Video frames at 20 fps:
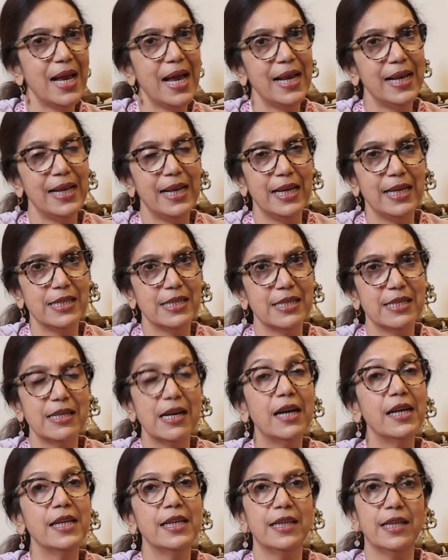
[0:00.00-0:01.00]
and let's
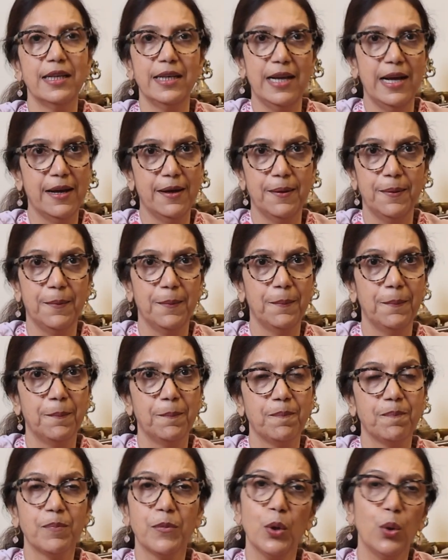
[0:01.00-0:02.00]
study the lung.
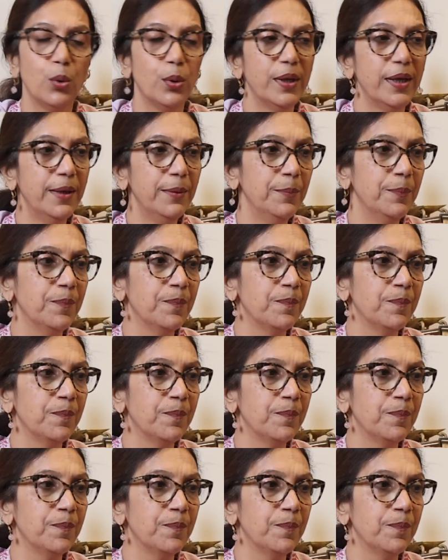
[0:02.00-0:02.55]
Okay?